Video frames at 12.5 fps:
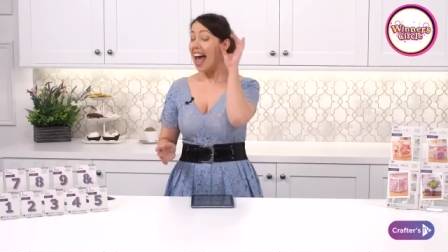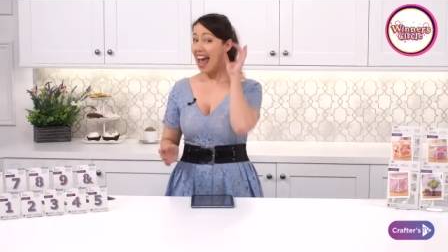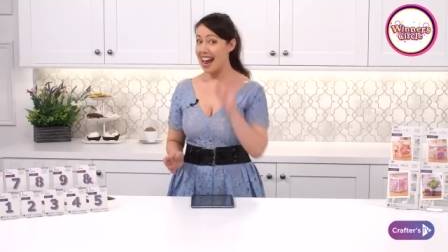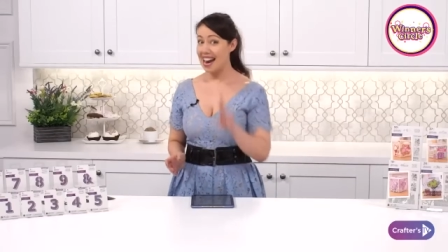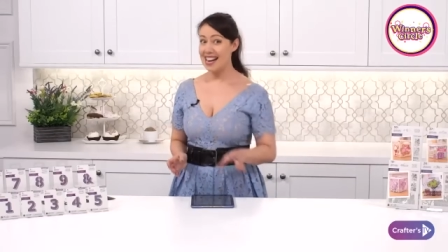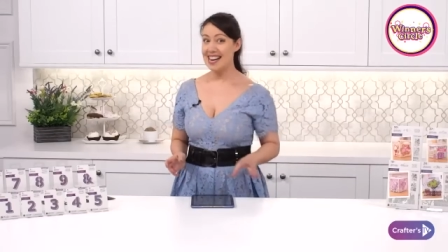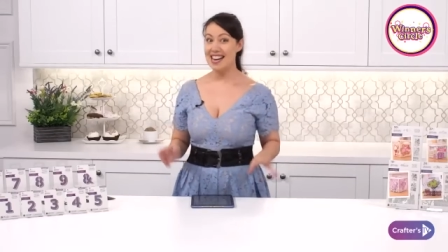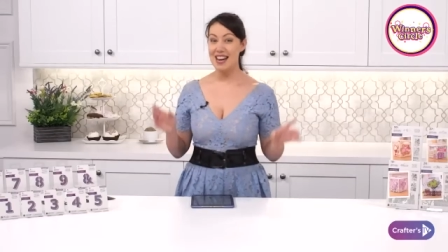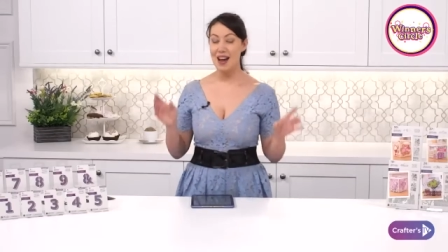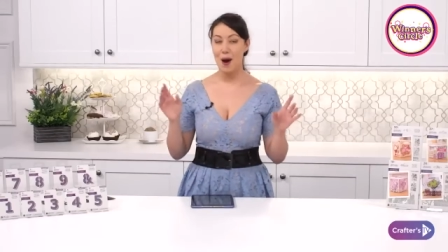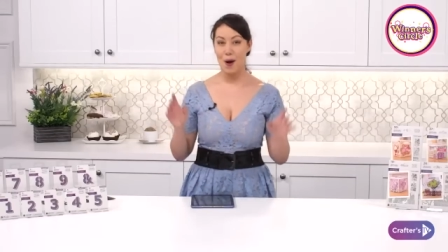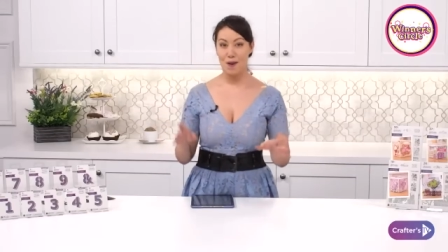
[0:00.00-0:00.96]

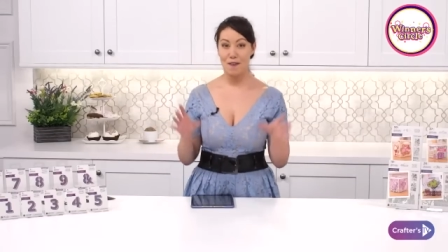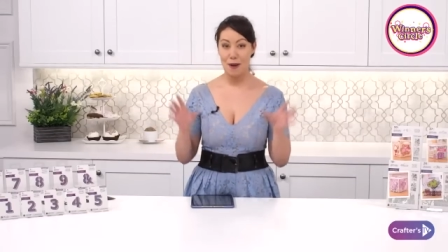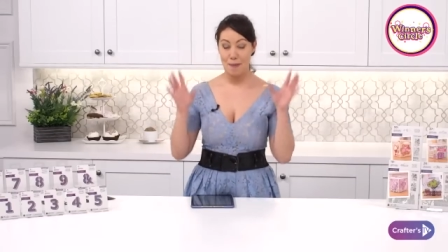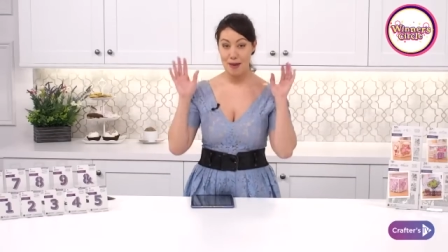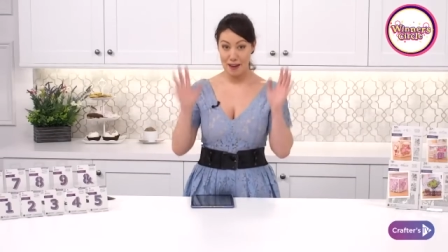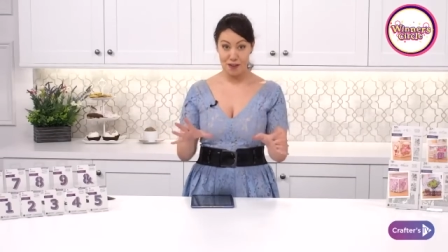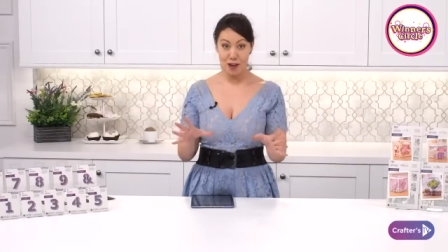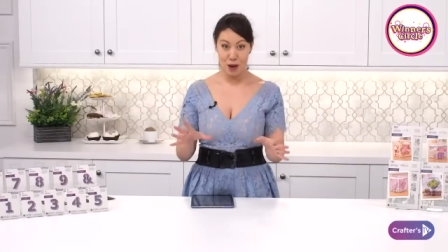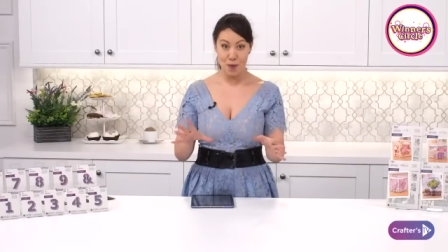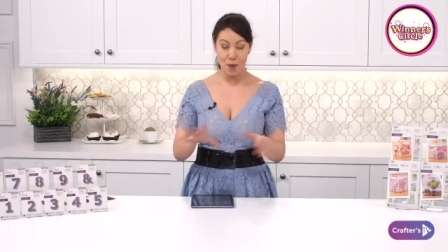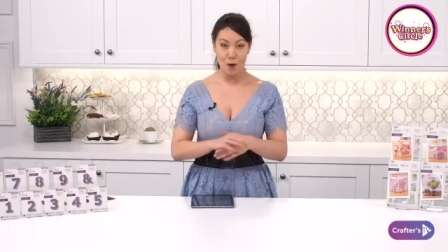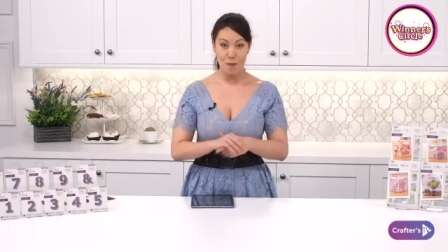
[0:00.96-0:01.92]
Any of, if
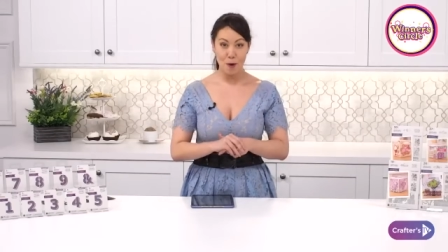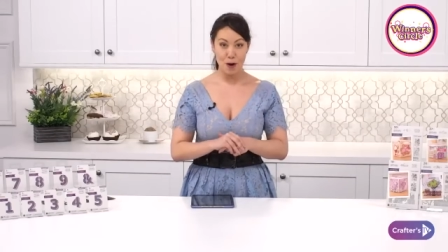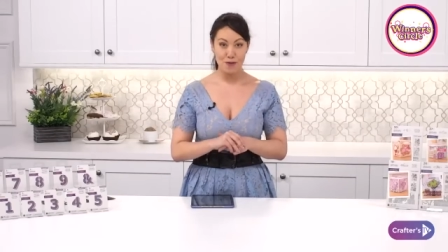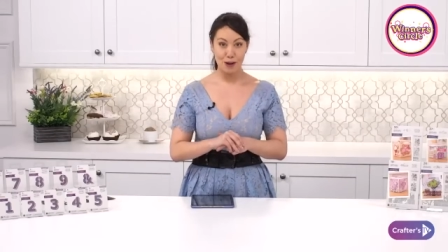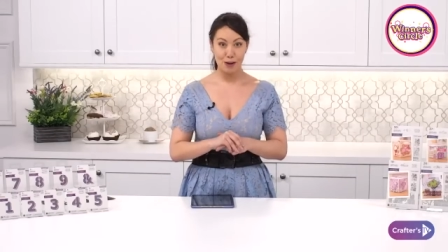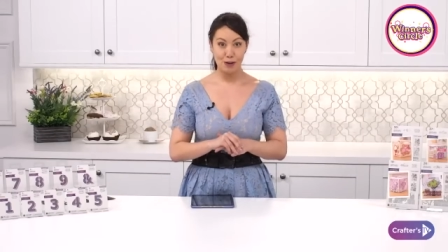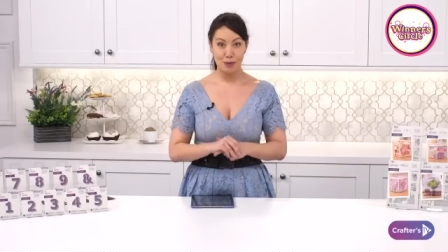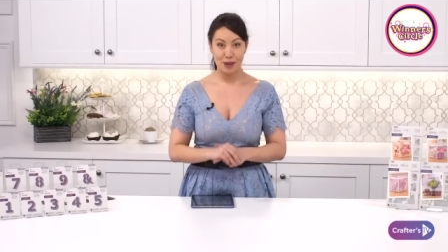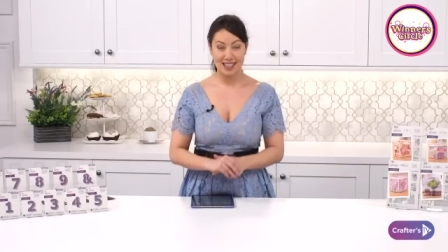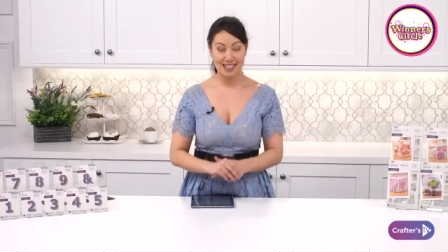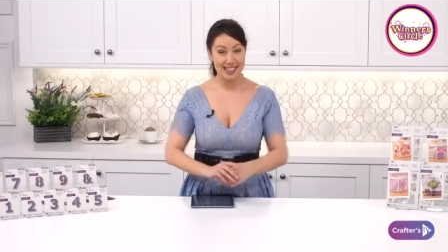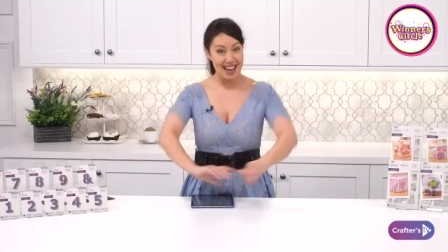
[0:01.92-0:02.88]
you were one of those
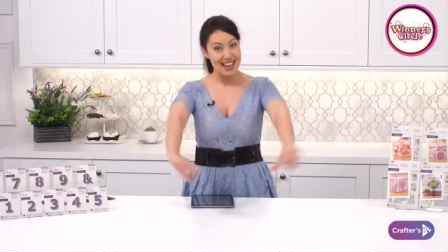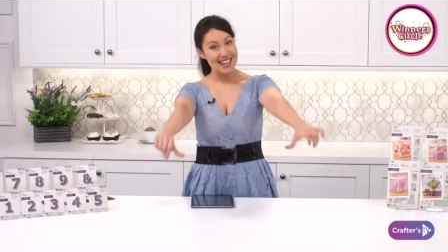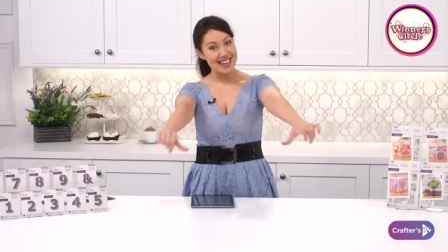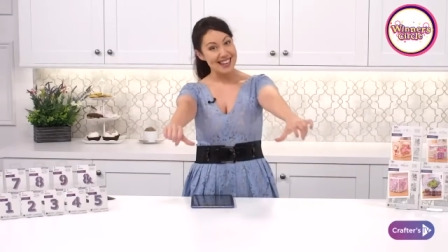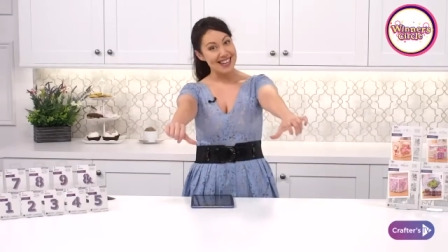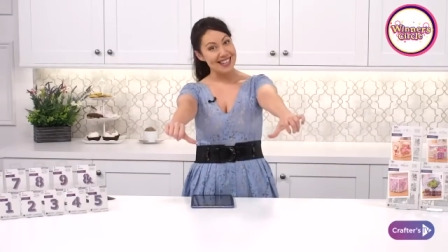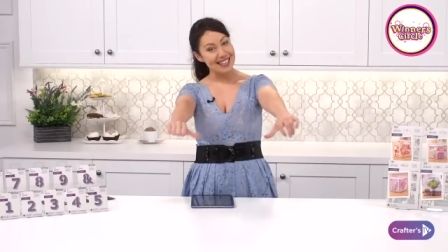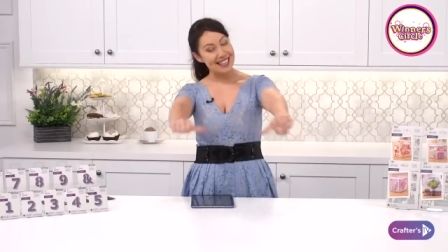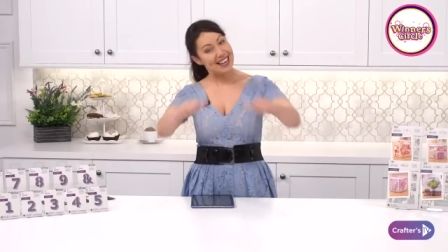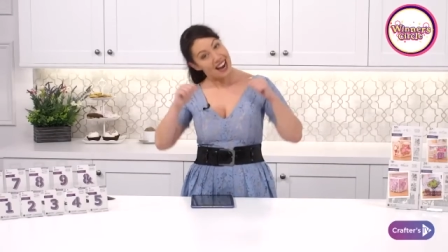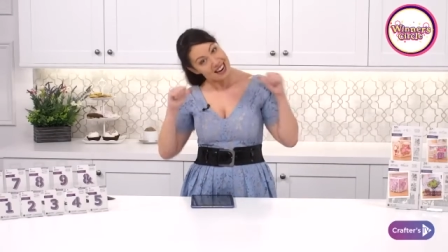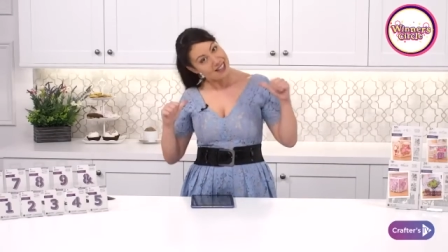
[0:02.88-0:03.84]
winners, you need to
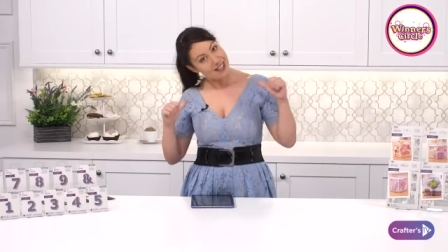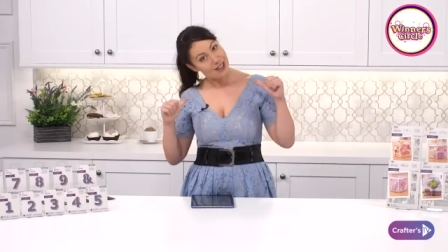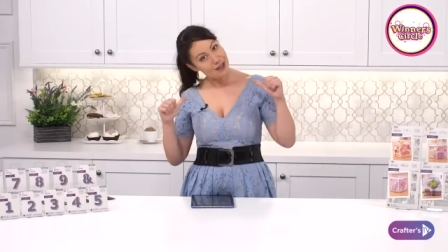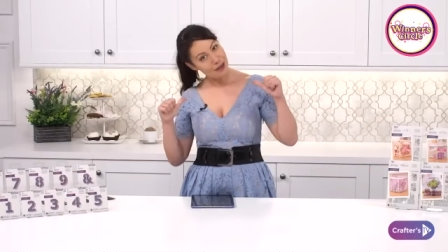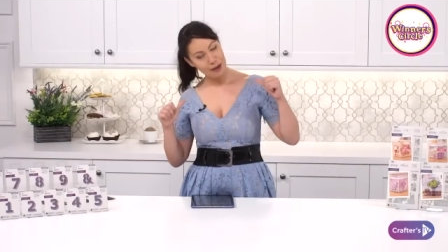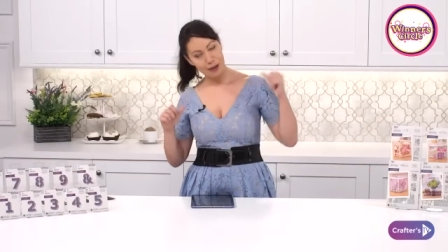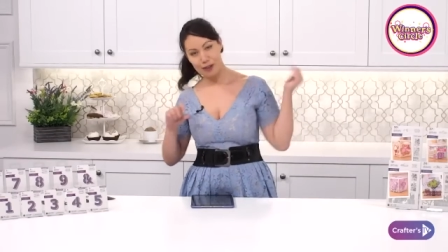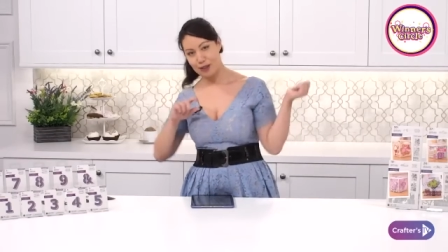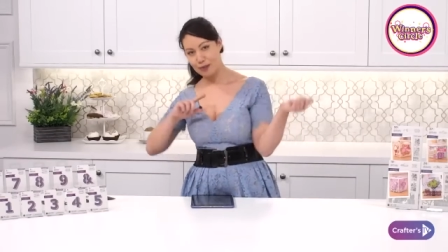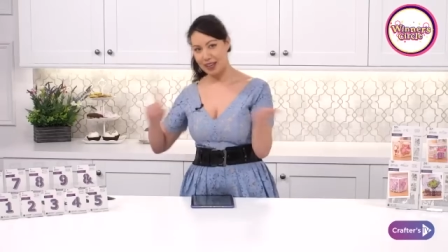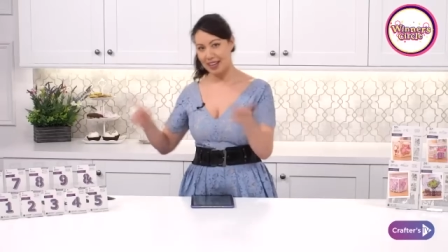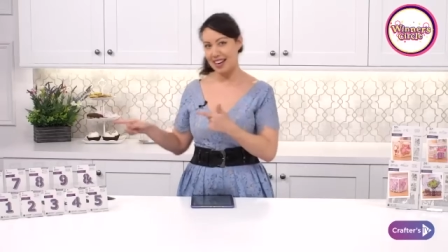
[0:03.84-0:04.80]
get in touch with us
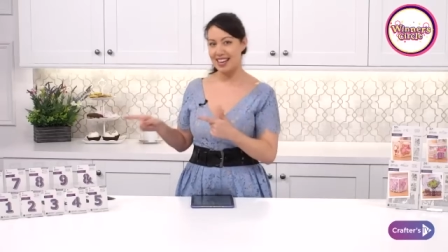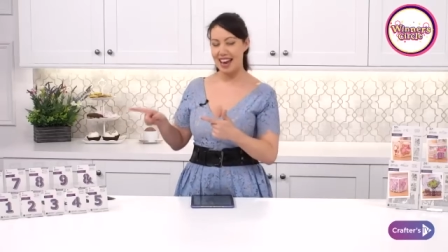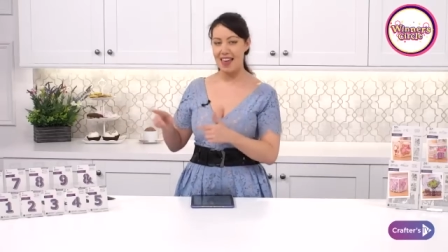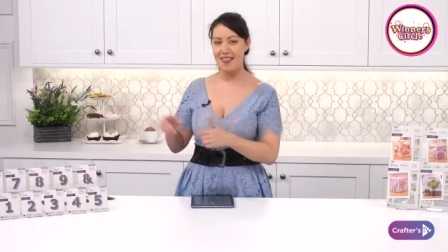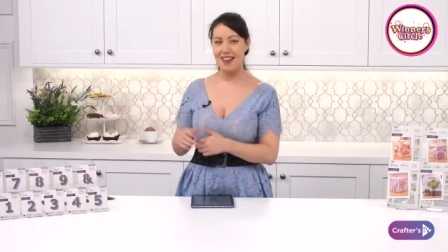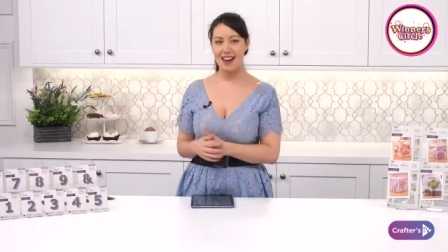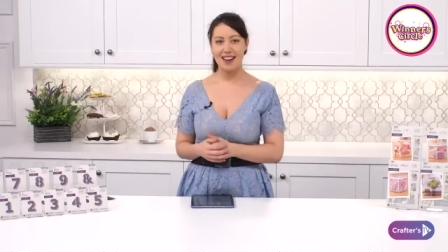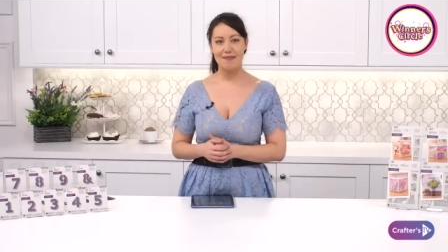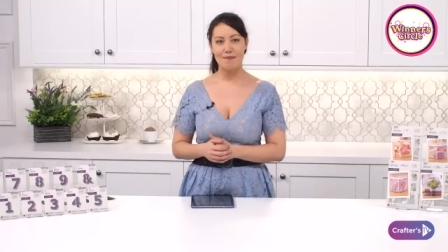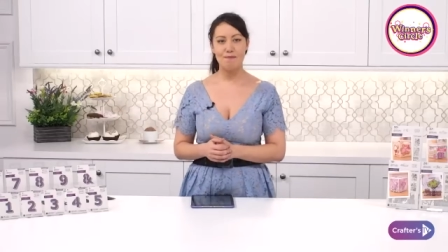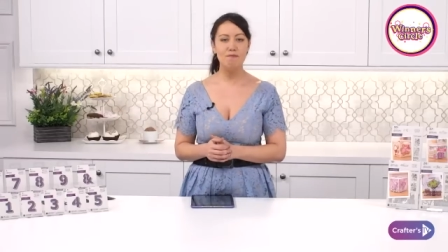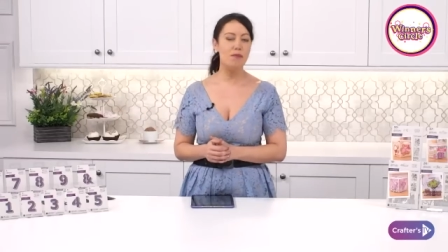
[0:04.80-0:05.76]
so we can get that
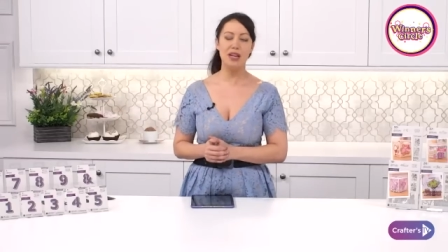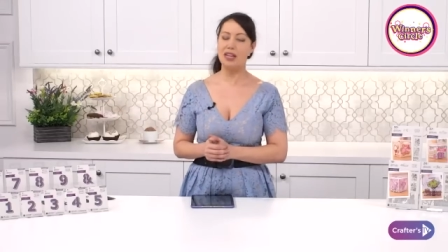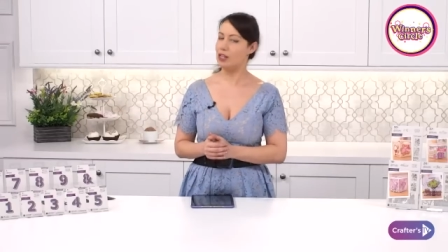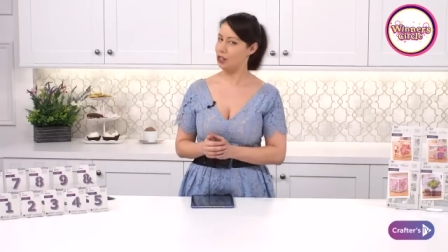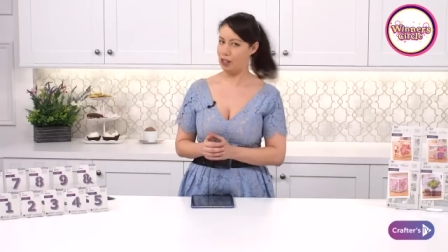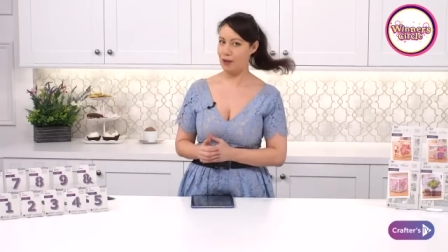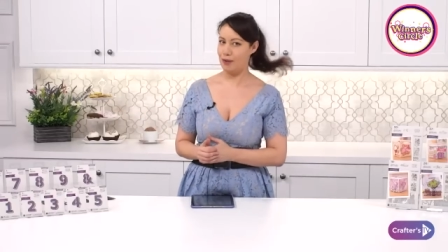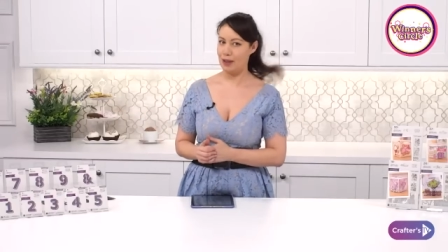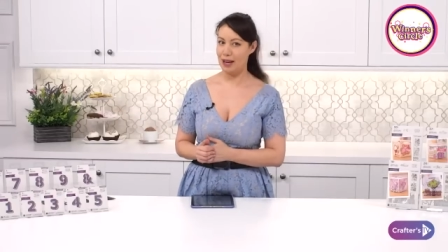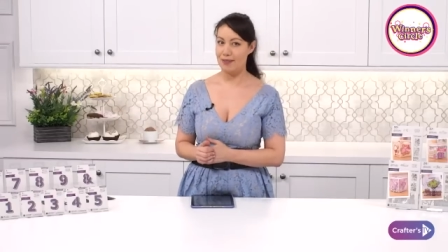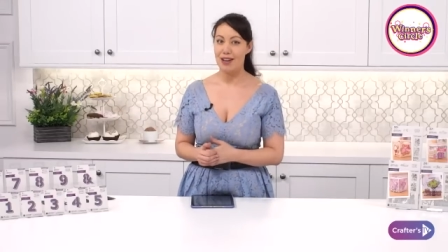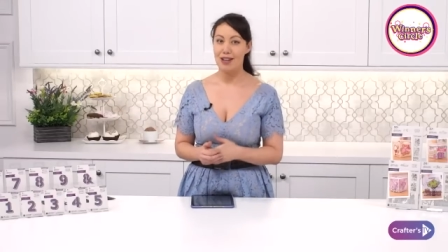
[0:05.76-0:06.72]
money to
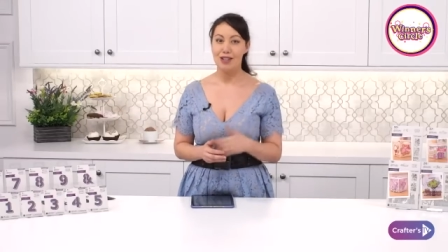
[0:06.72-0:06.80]
you.